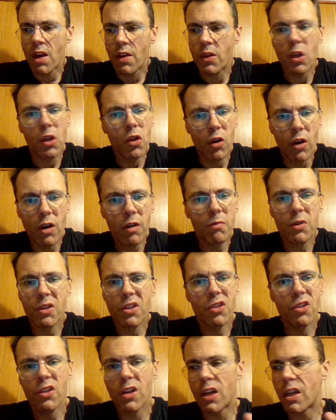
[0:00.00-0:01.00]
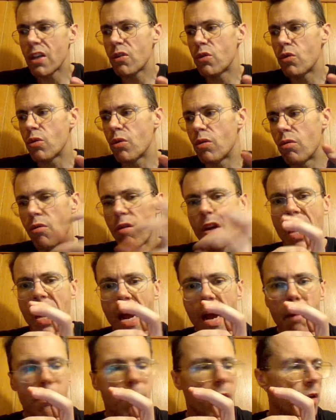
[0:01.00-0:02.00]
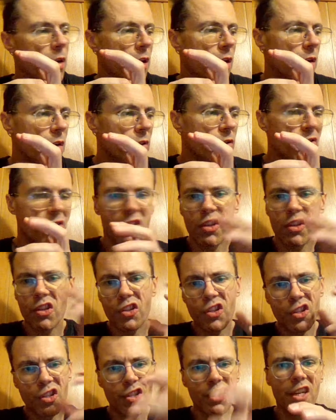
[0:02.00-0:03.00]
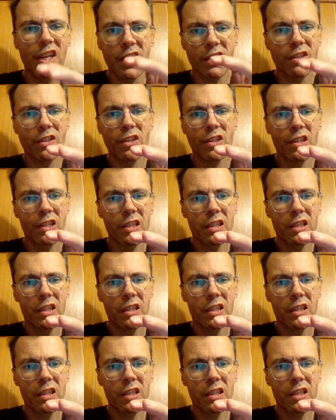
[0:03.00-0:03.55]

The dog would start to grab seats